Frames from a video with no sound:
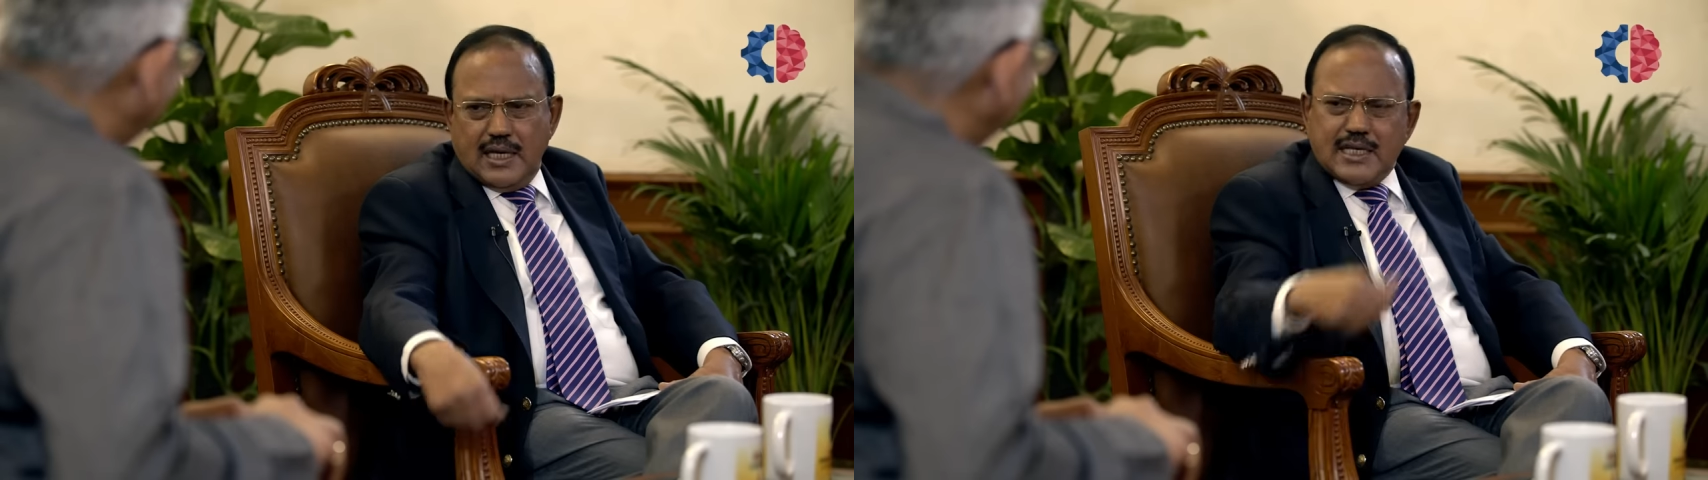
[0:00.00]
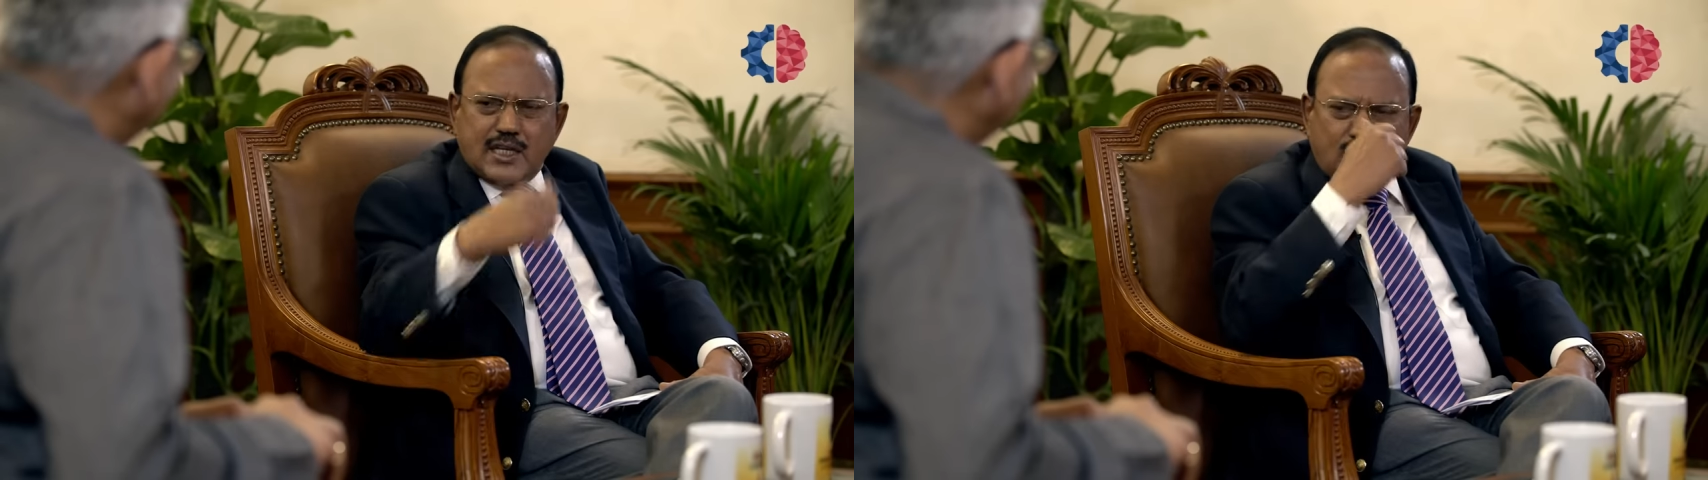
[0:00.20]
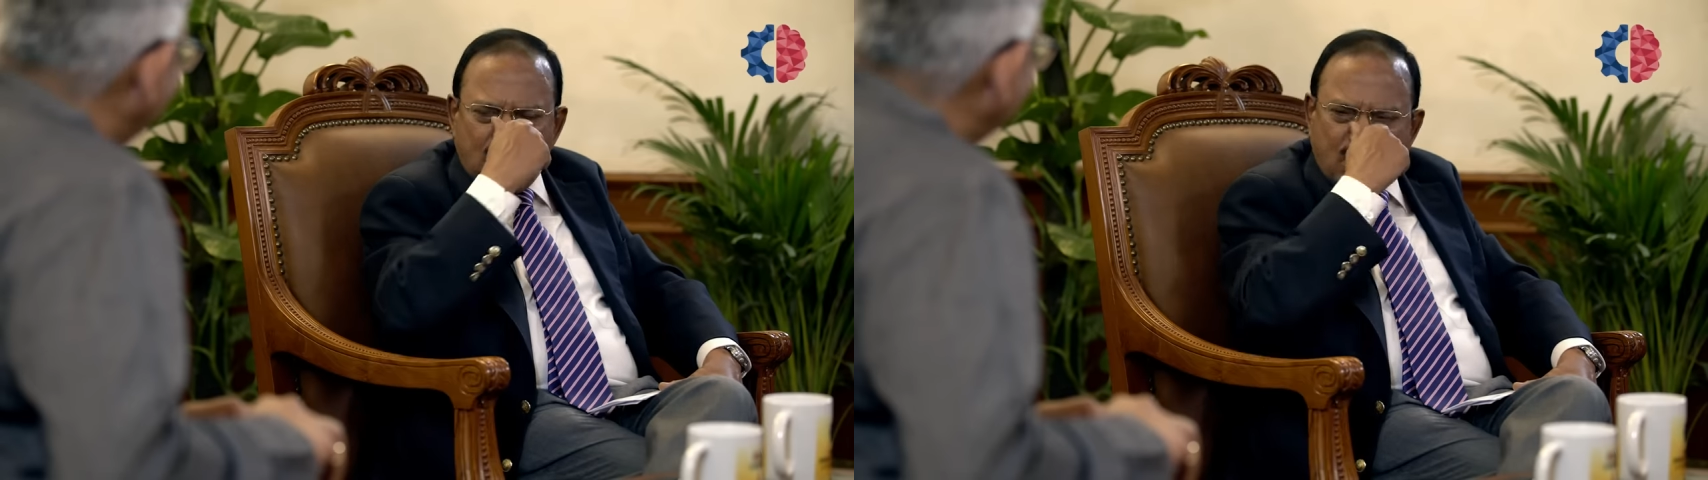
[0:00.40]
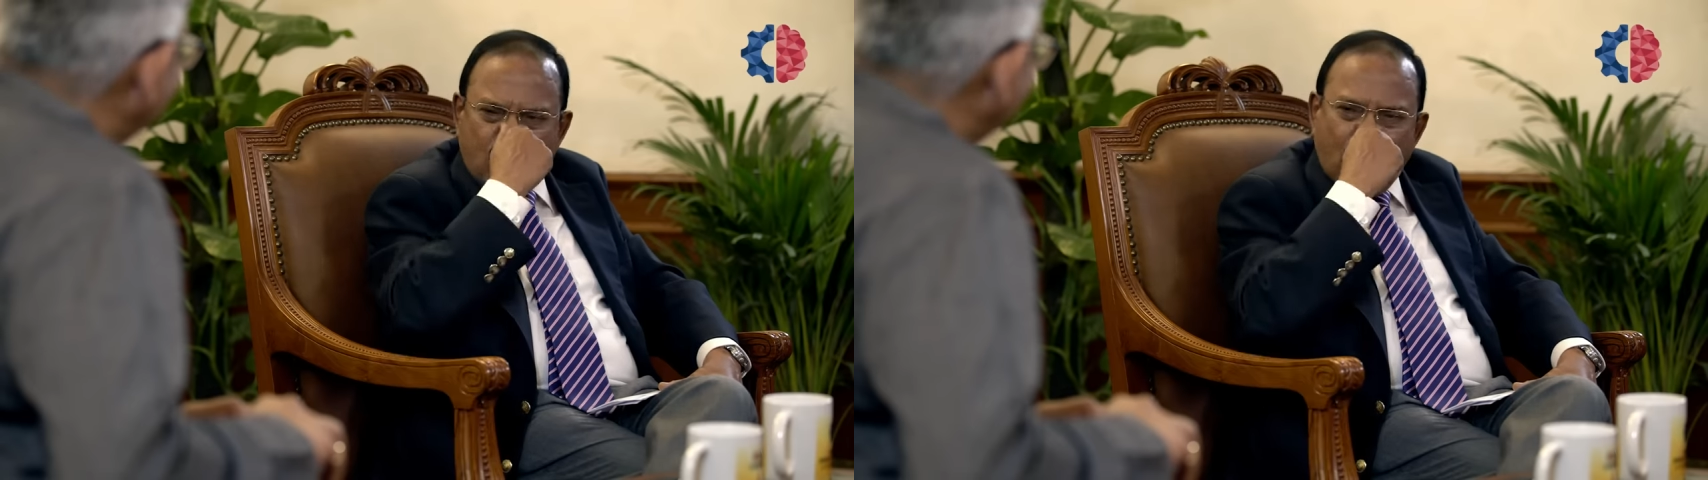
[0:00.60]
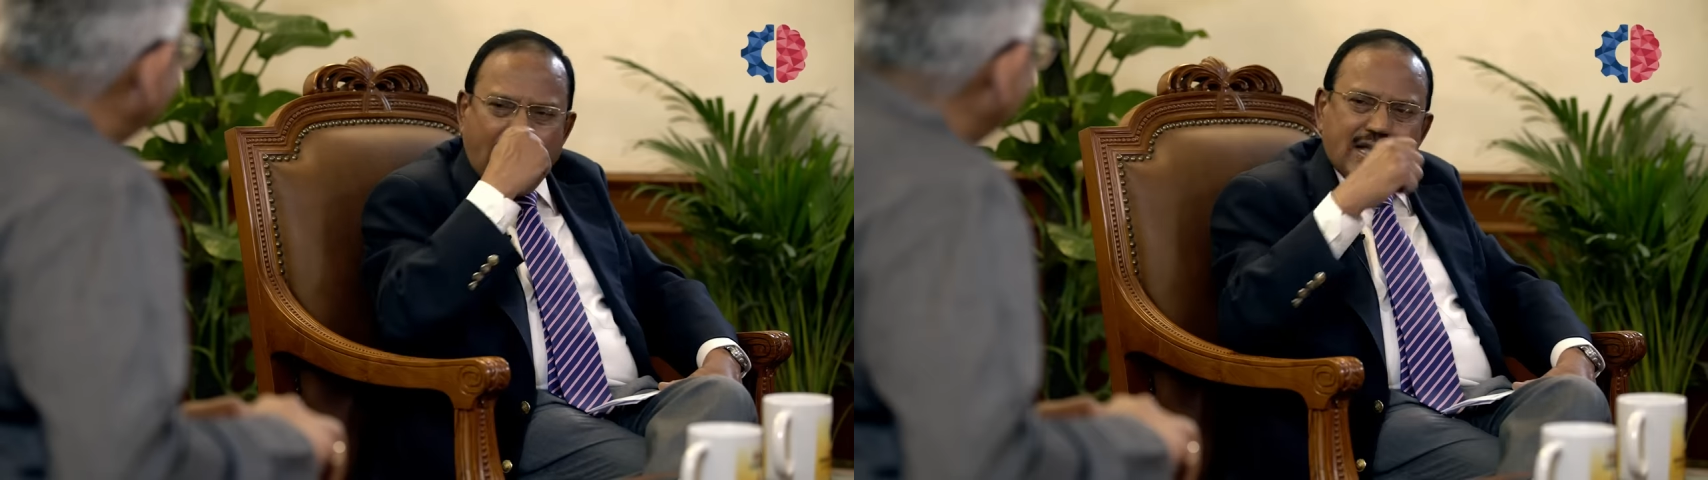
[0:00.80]
He said, do you know
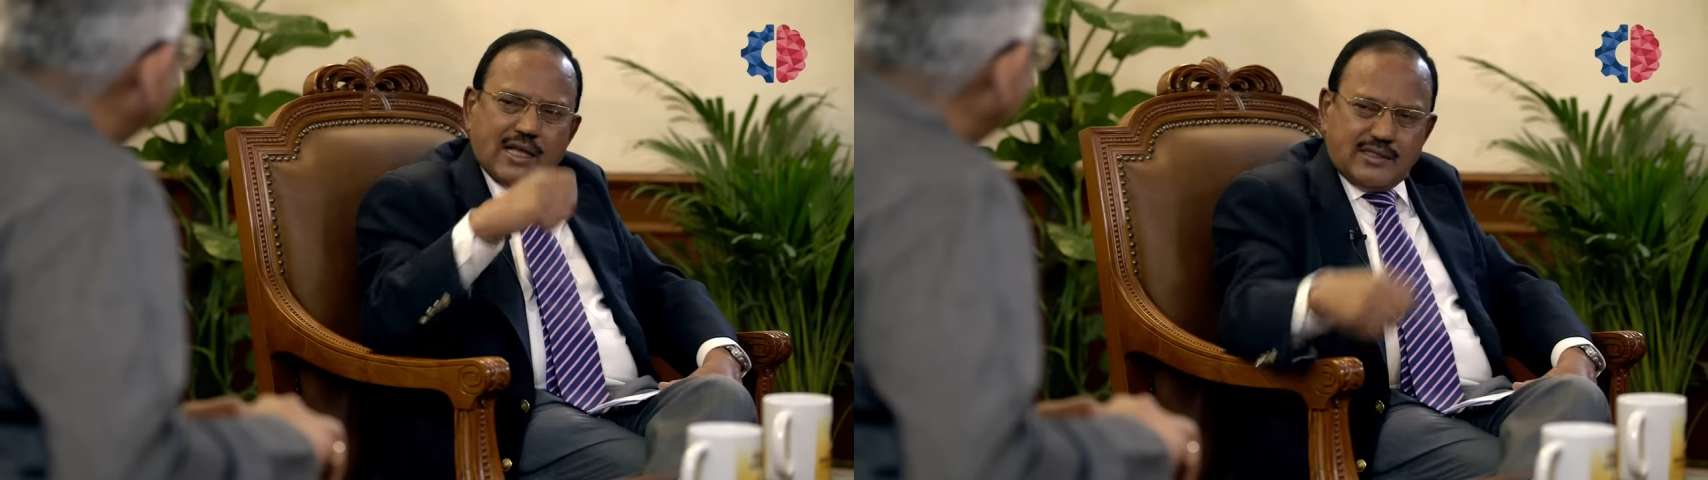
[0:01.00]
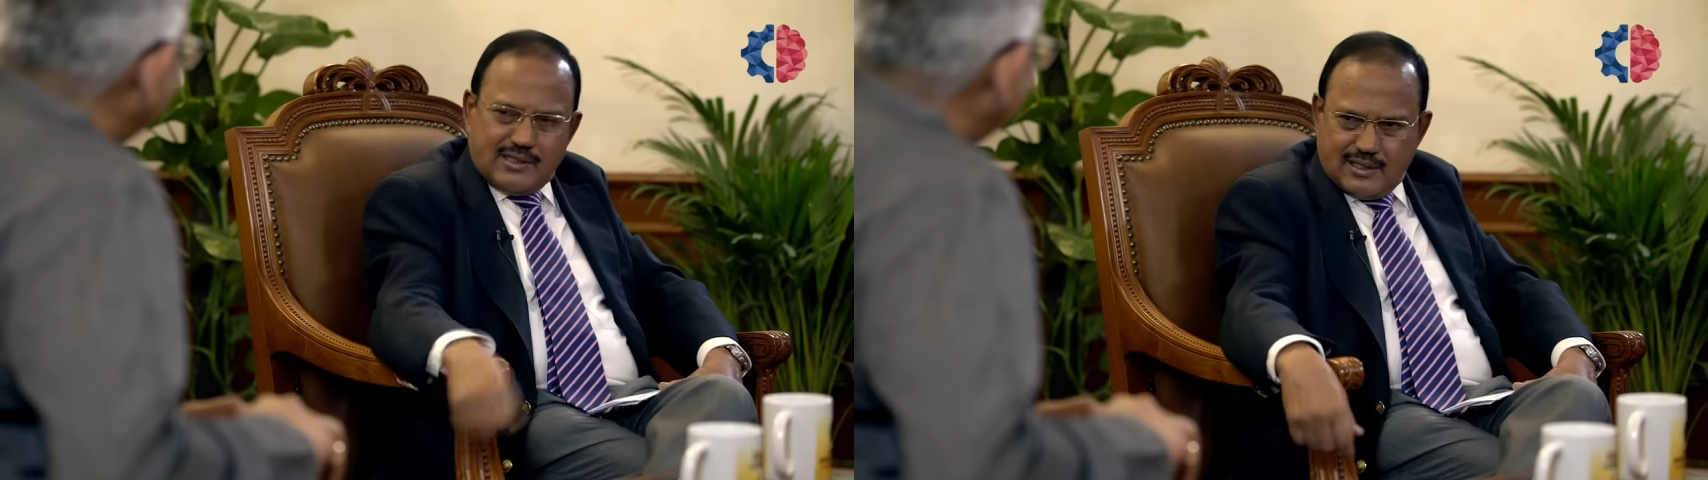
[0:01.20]
why I